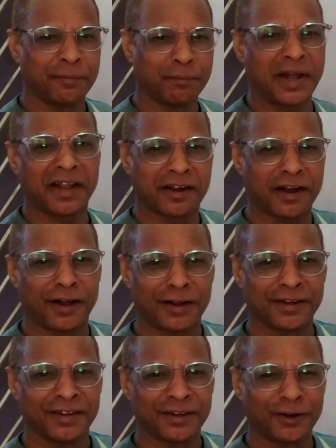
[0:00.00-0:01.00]
By car,
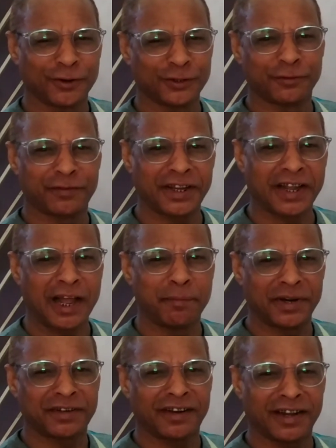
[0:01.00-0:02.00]
on the way, I
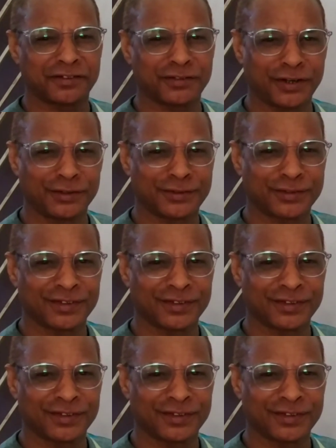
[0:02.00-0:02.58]
met an accident.